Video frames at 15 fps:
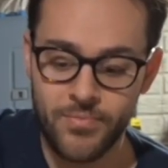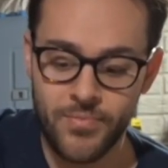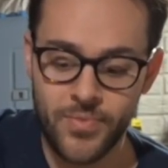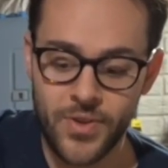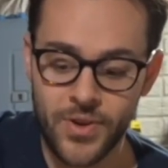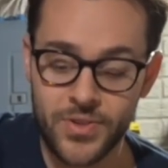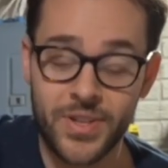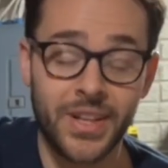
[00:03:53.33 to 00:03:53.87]

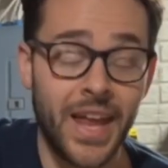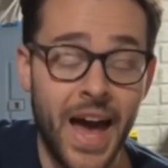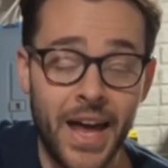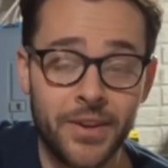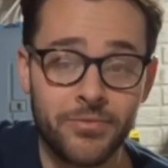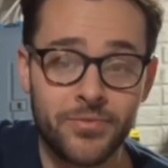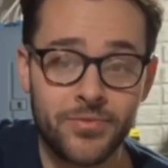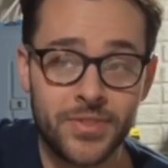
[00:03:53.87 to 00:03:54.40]
There's a lot
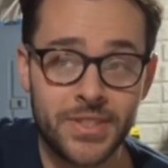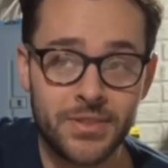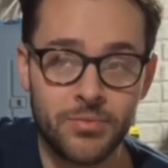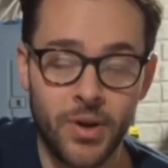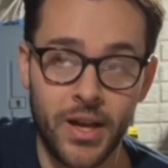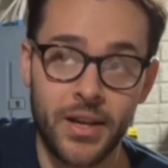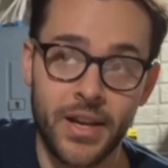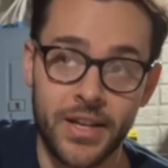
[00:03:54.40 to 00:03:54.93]
of,
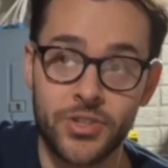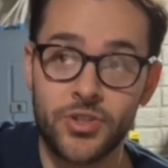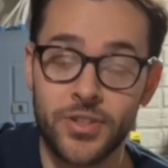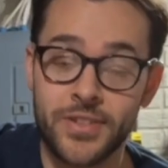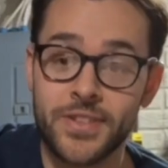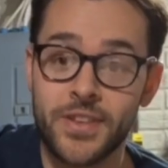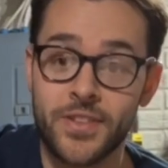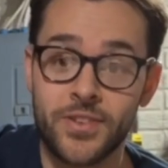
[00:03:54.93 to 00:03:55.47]
well, I
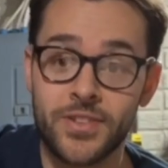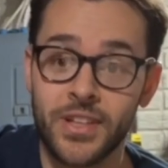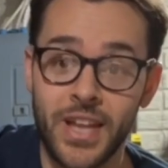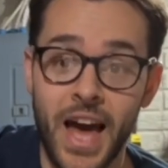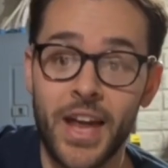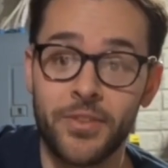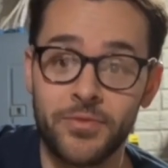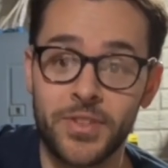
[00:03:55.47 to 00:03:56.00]
shouldn't say there's a
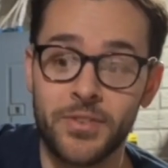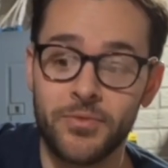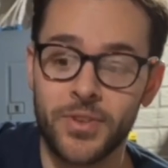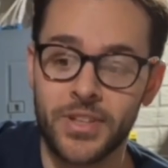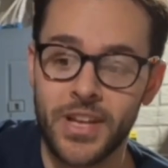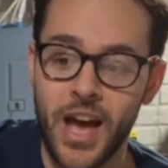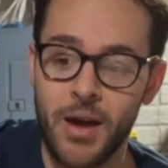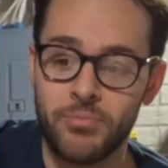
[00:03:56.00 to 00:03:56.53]
lot of
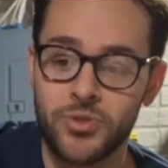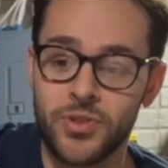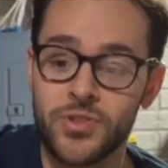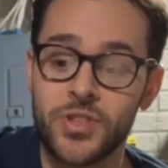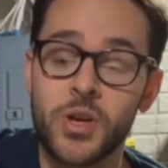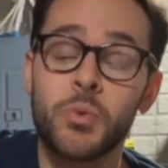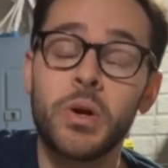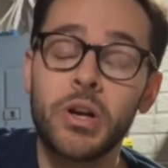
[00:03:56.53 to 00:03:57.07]
different
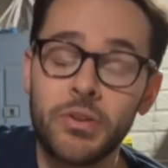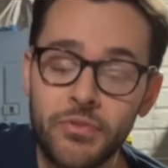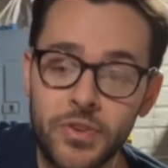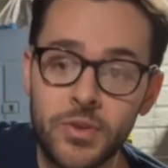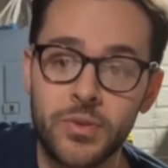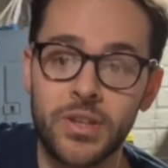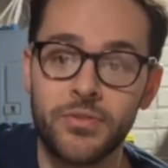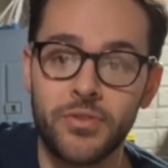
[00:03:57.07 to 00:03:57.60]
options. There were a
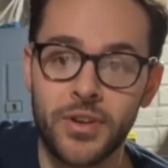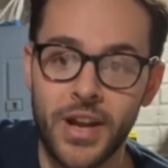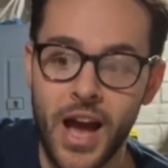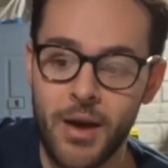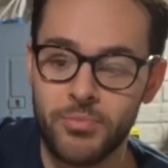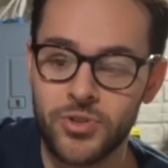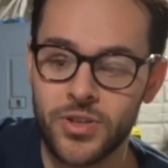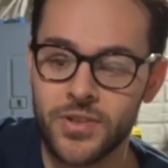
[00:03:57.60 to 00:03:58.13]
few different
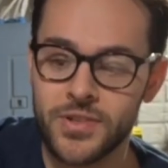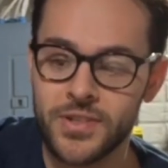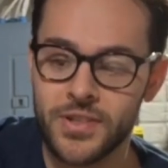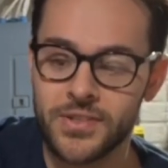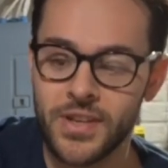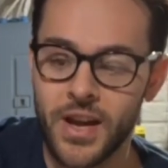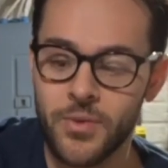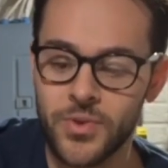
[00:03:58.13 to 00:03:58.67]
options
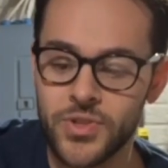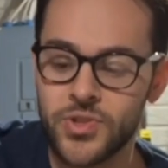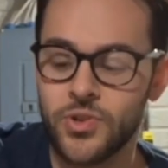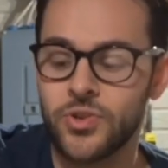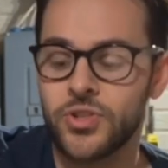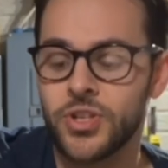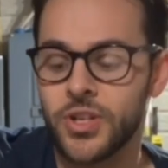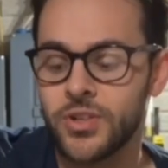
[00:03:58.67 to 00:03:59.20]
as I was
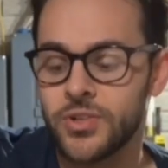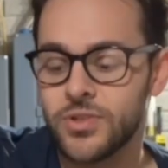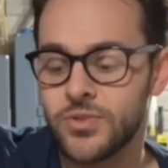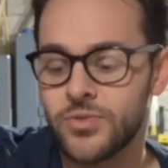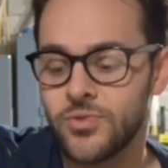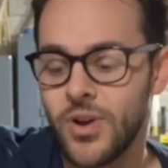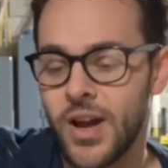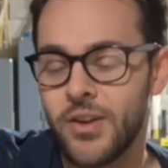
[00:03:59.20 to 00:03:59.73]
searching to
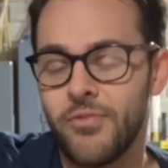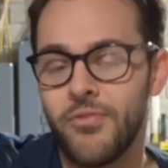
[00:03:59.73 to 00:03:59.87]
try to